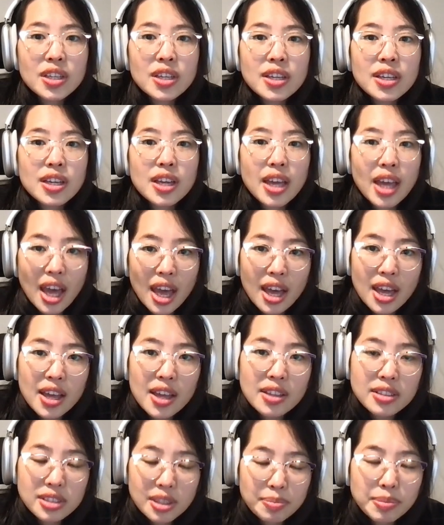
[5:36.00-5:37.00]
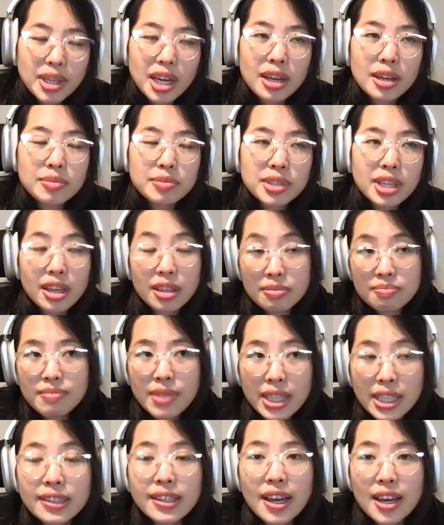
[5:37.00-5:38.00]
have sometimes and
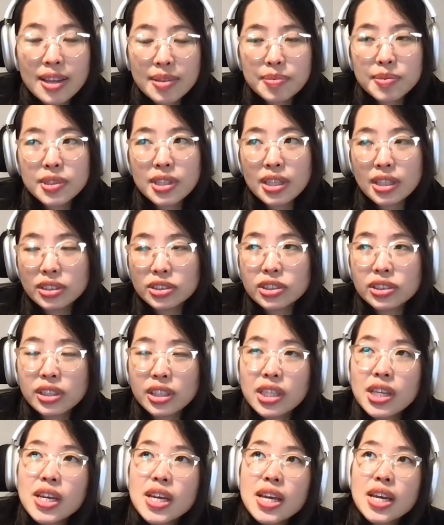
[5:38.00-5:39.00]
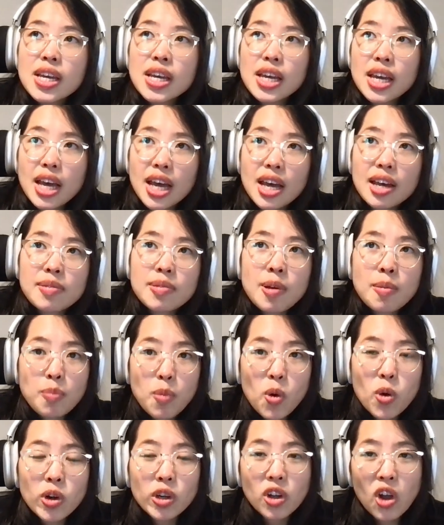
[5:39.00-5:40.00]
many times actually have
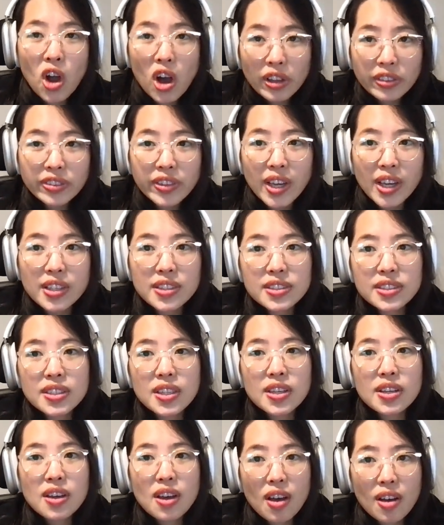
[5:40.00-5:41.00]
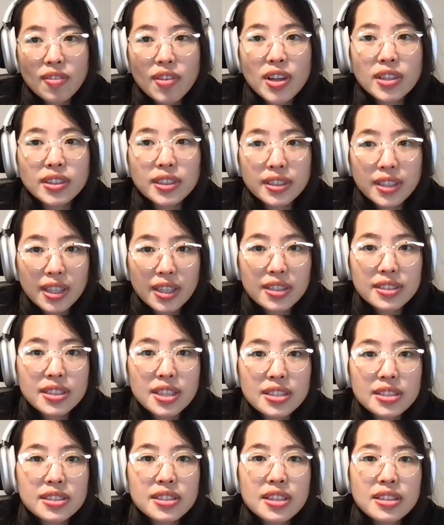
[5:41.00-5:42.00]
more context about the data
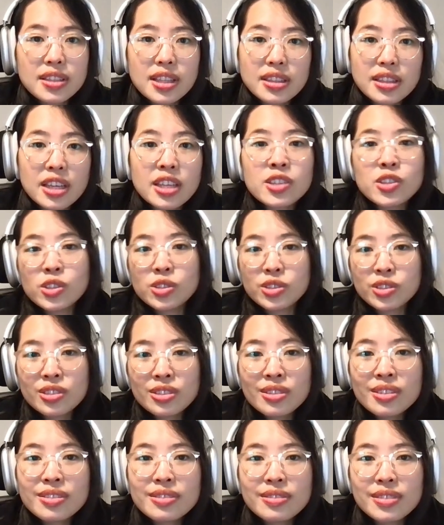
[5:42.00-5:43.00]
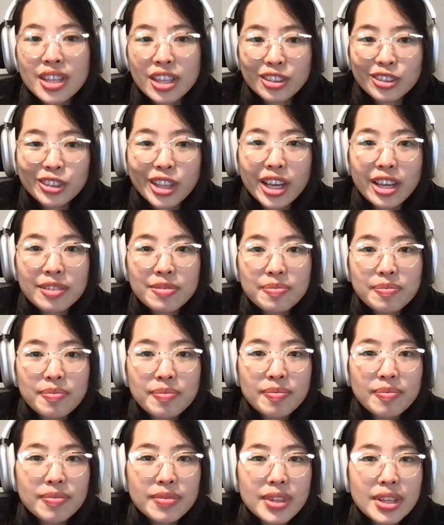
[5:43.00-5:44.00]
sets that they use day to day.
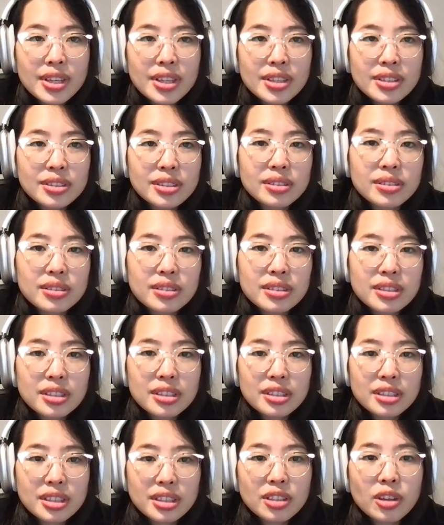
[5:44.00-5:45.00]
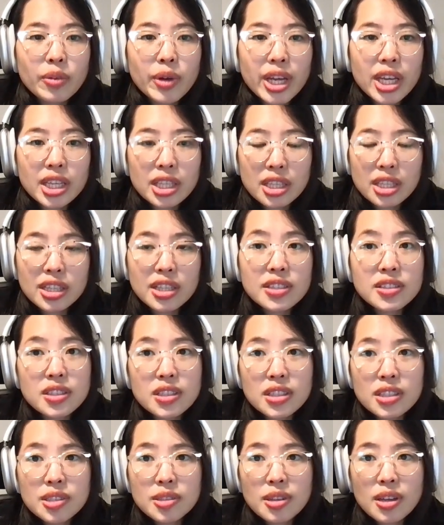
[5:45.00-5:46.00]
So in a way, it is
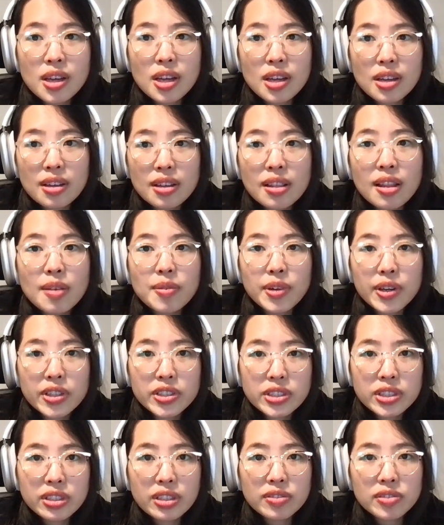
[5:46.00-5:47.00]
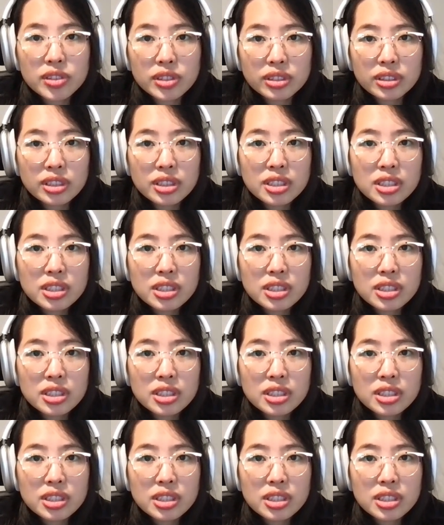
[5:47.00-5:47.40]
a, a, collaboration effort